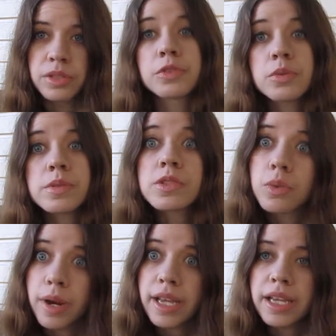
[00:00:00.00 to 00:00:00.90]
Food was
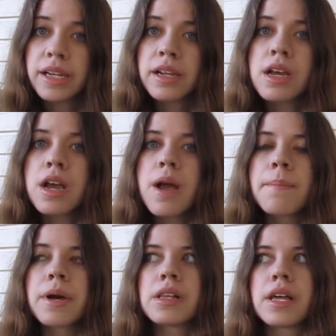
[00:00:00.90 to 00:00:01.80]
great,
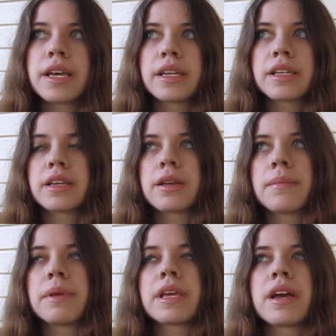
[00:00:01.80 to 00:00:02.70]
but like
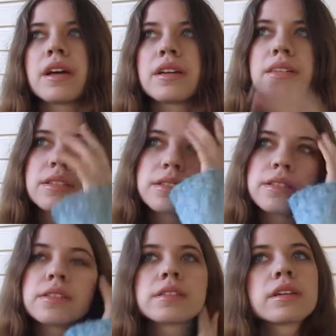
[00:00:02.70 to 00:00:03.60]

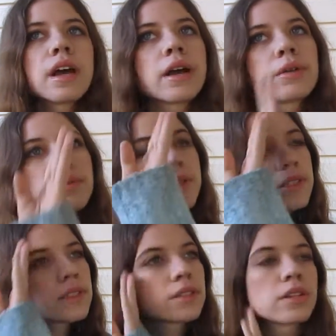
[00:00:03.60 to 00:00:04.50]
because I
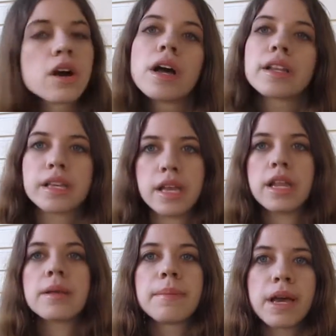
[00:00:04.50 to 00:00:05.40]
was not
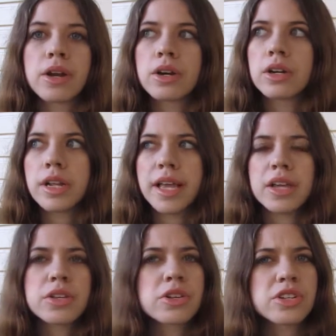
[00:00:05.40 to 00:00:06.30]
getting better, like I
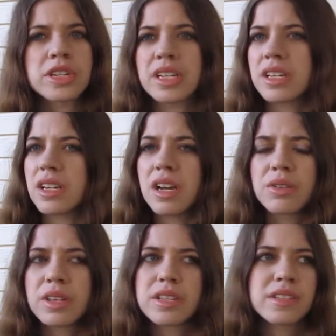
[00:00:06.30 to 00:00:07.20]
usually
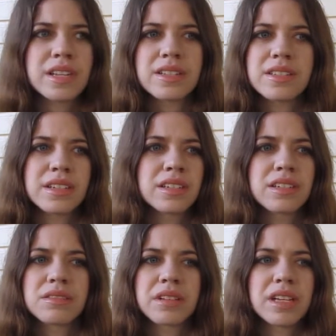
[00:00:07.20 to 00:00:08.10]
only stay sick
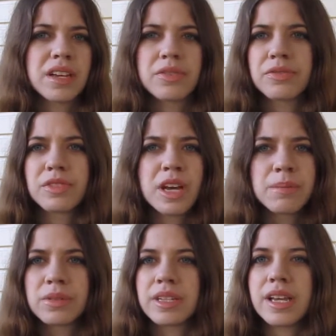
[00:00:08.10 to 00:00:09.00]
like a
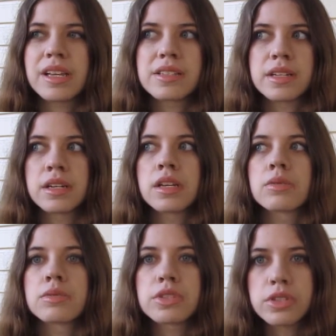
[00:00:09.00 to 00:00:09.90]
couple days, and
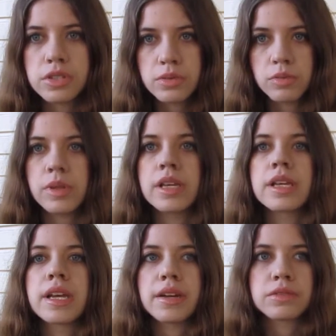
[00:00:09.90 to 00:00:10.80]
it was just
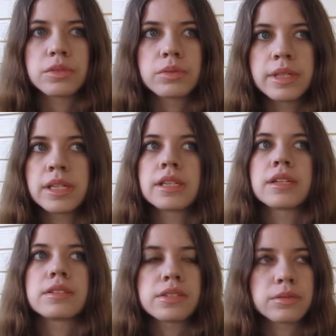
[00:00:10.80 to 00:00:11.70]
week after week.
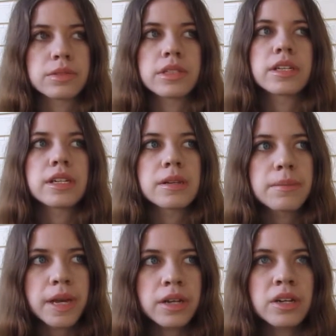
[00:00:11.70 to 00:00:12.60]
I still wasn't getting
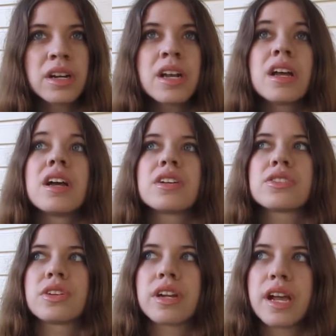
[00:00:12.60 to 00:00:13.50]
better. I
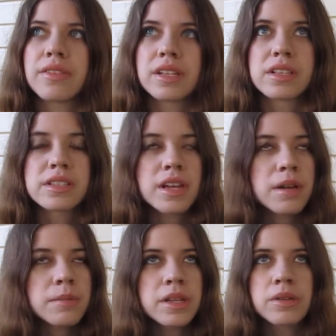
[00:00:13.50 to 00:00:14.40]
started having
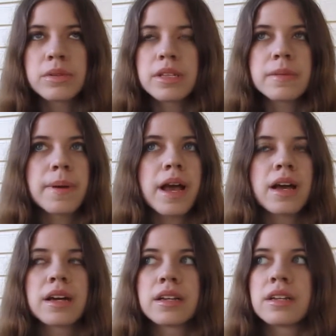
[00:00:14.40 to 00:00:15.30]
insomnia really
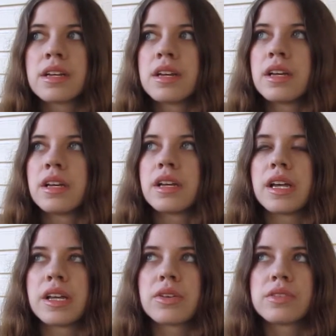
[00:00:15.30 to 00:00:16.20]
bad,
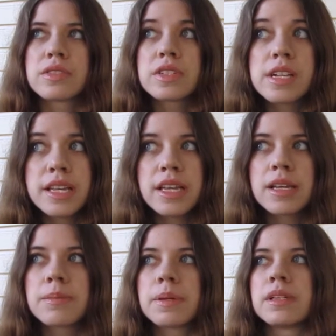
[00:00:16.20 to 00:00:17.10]
and I couldn't
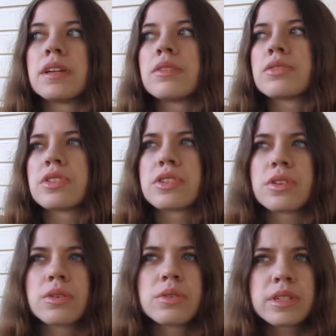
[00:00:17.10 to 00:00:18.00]
sleep, and I was
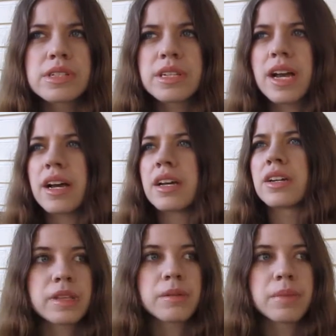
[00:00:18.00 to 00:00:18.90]
just always tired.